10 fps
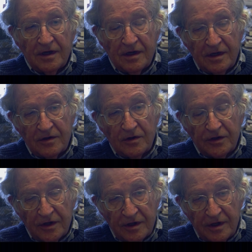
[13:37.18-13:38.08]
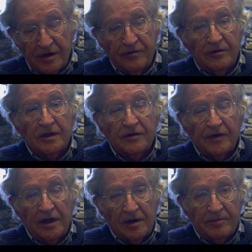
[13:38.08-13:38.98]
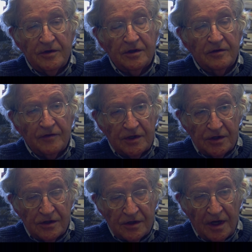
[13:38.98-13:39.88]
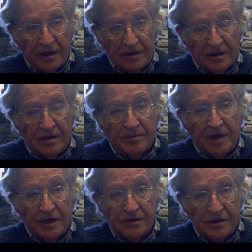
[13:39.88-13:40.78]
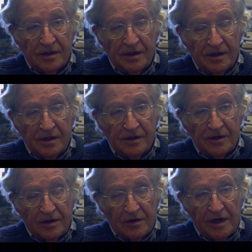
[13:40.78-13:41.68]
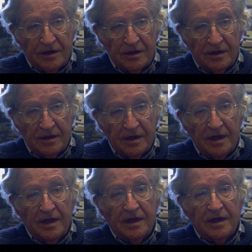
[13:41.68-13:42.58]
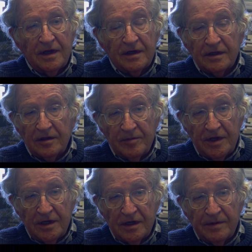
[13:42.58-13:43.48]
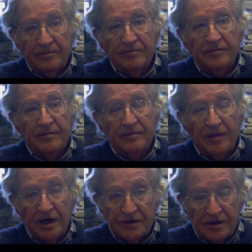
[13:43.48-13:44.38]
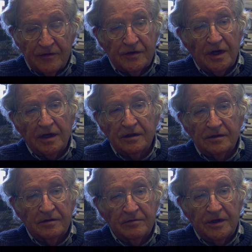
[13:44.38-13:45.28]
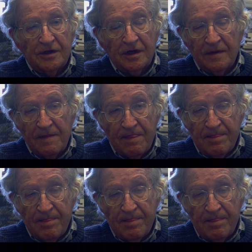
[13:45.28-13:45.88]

an alternative would develop to the vicious cycle of the past generation, and it'll be a positive cycle which can